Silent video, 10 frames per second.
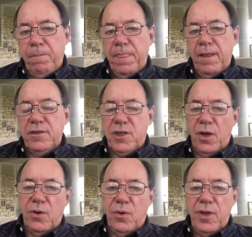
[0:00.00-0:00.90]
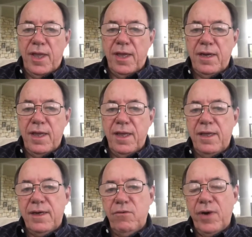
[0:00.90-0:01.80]
So it
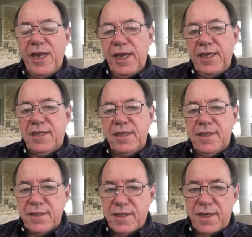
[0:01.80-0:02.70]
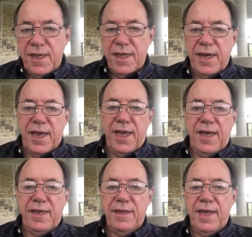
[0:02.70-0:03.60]
it releases its DNA,